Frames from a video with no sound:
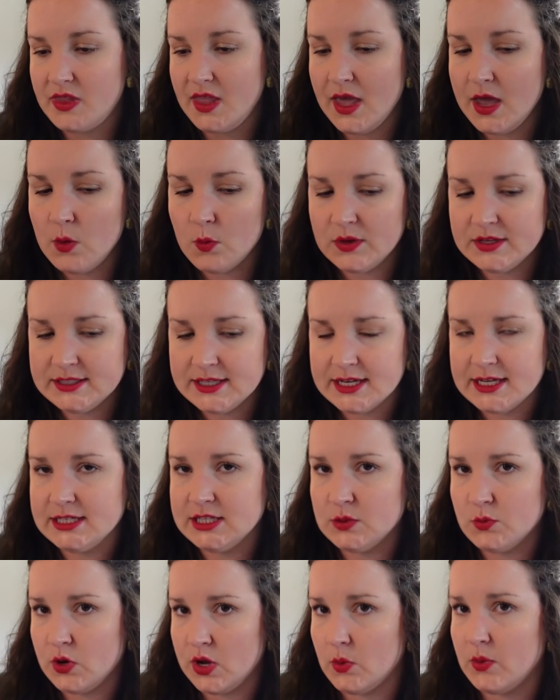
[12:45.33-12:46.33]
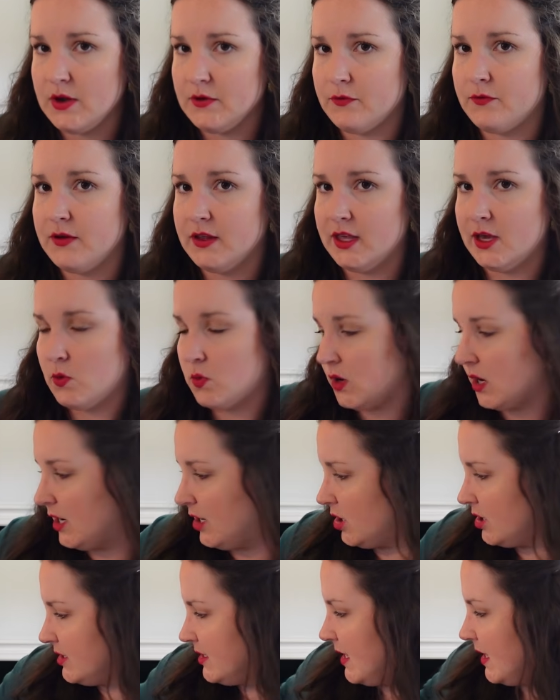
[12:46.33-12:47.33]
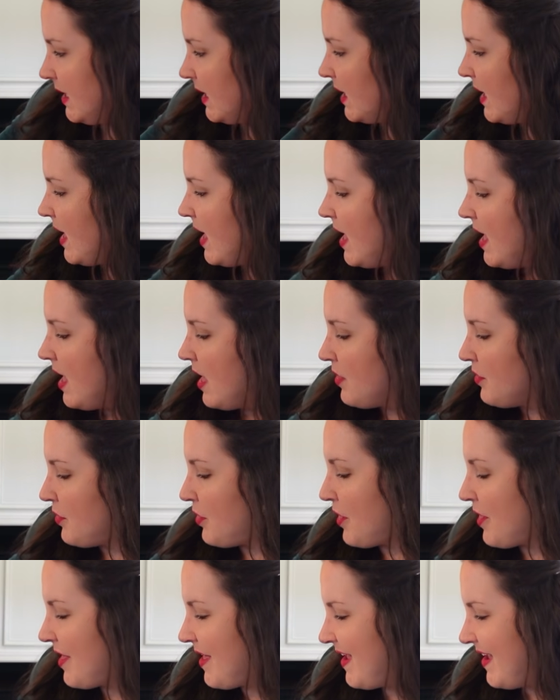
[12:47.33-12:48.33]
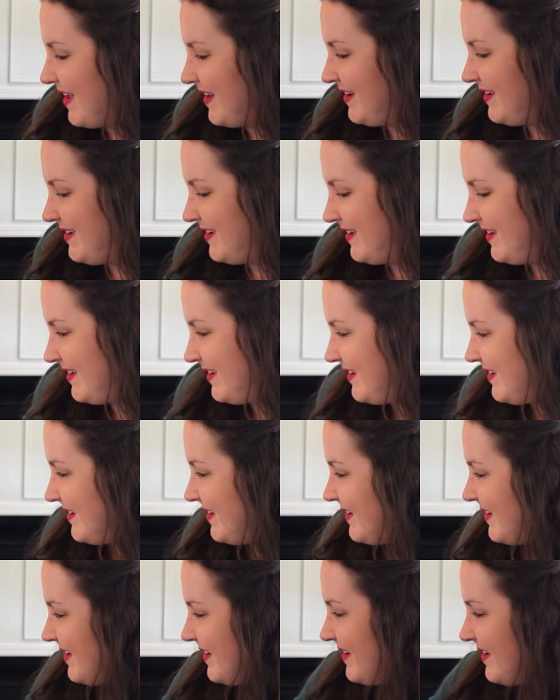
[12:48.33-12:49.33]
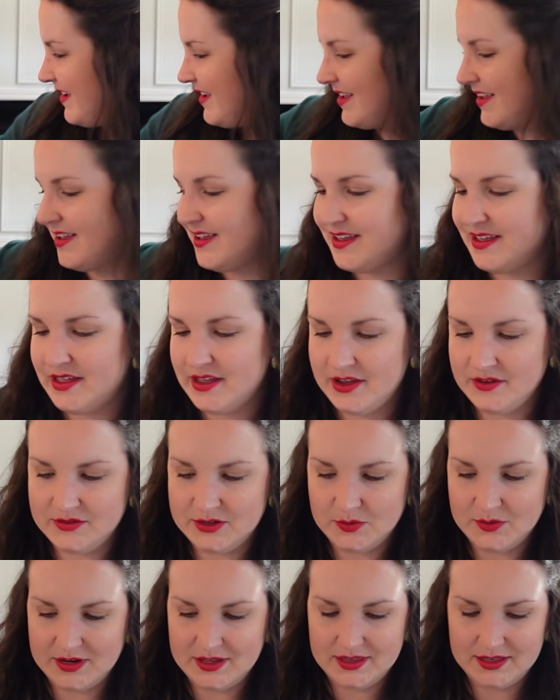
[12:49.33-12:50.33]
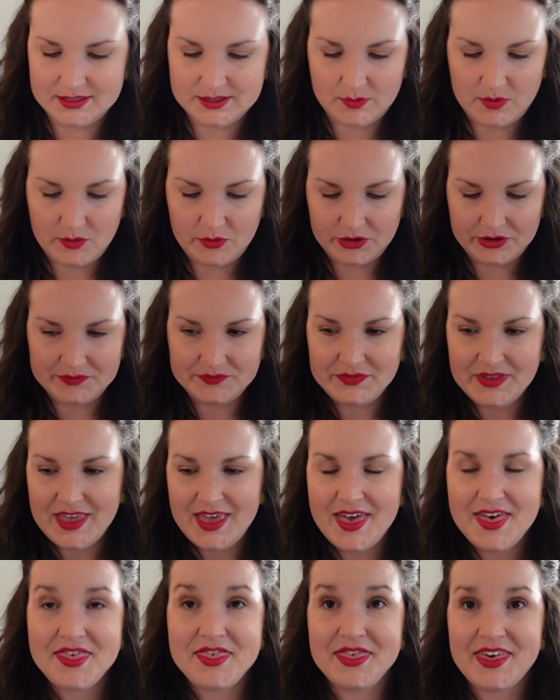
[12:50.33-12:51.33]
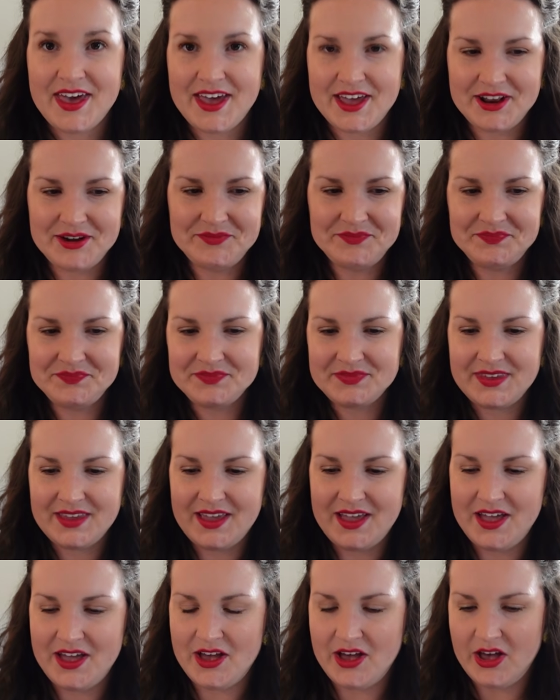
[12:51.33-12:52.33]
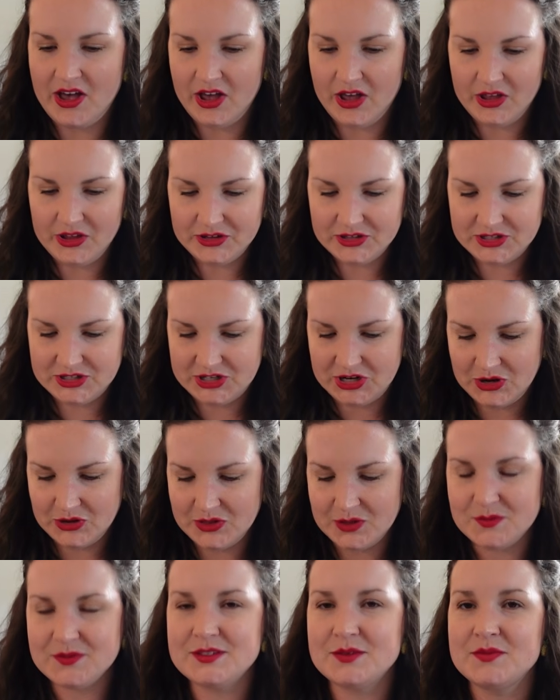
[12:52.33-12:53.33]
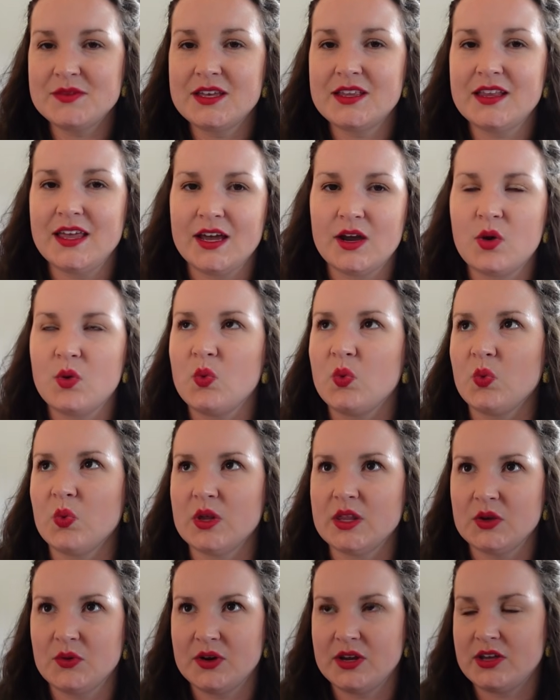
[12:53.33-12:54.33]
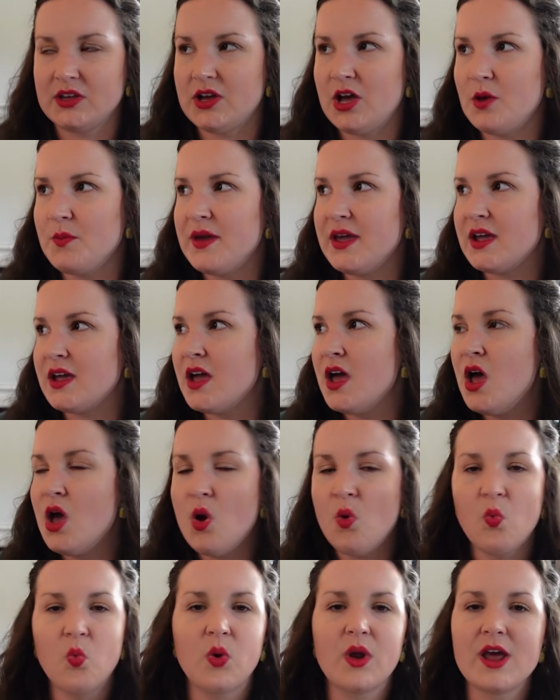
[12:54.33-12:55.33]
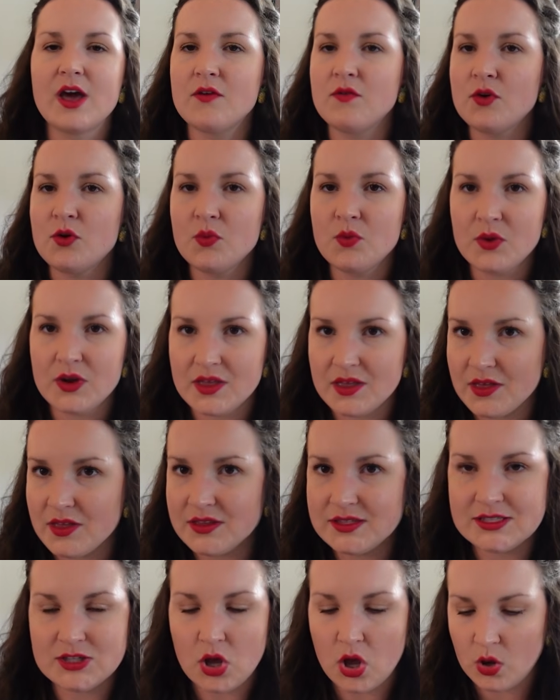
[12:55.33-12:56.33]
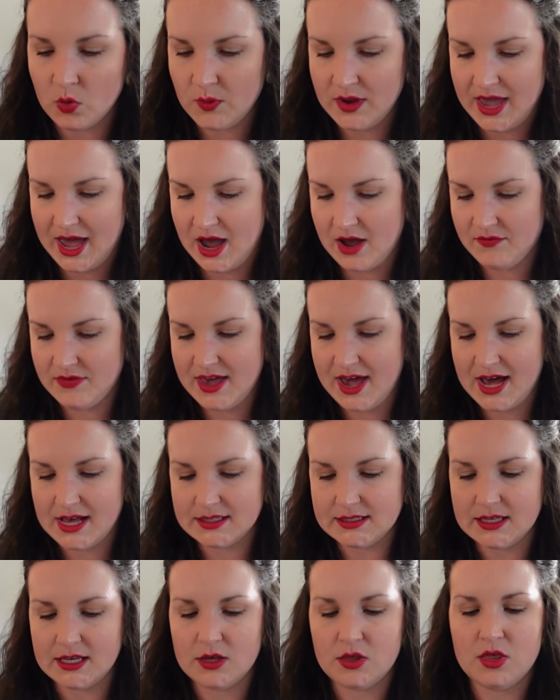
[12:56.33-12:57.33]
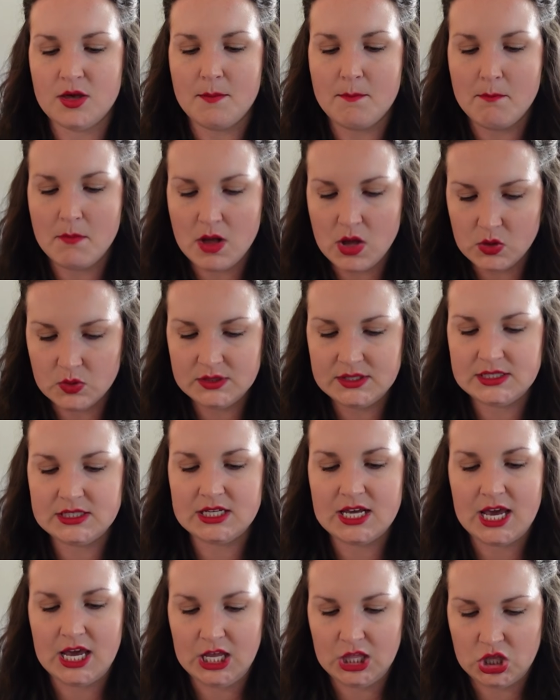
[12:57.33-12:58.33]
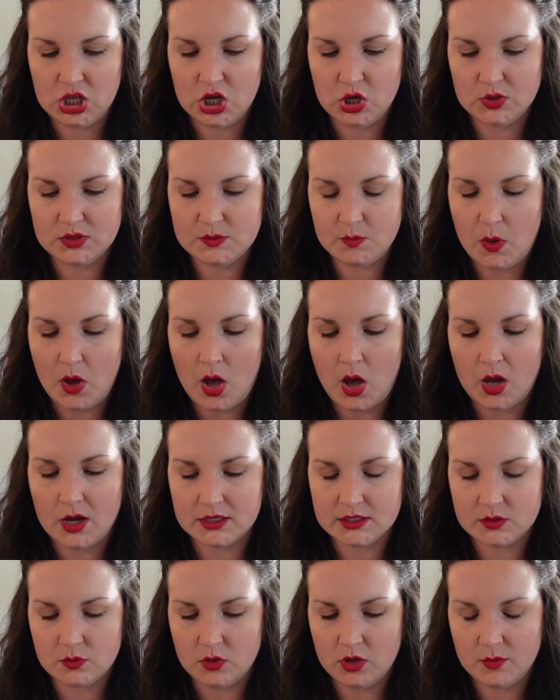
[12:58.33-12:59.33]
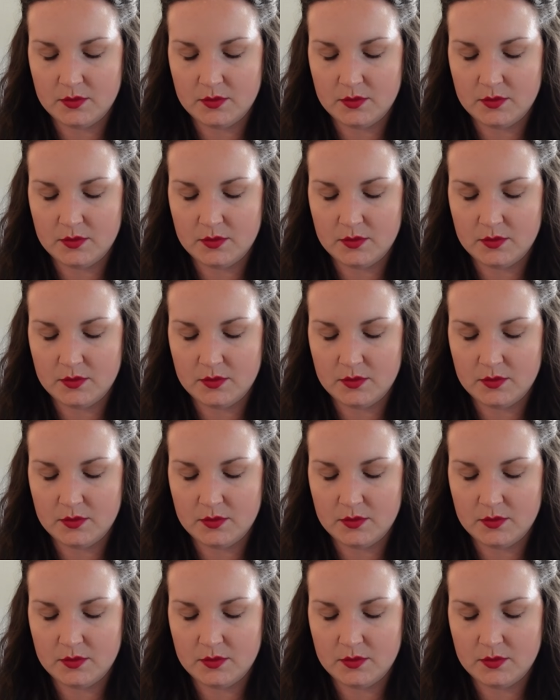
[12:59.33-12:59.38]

And once I get to the point where I feel like we're understanding, then I have too many things on my board. Then I'll show them something like really ridiculous. I'll pick whatever song we have that has like the most eighth notes possible.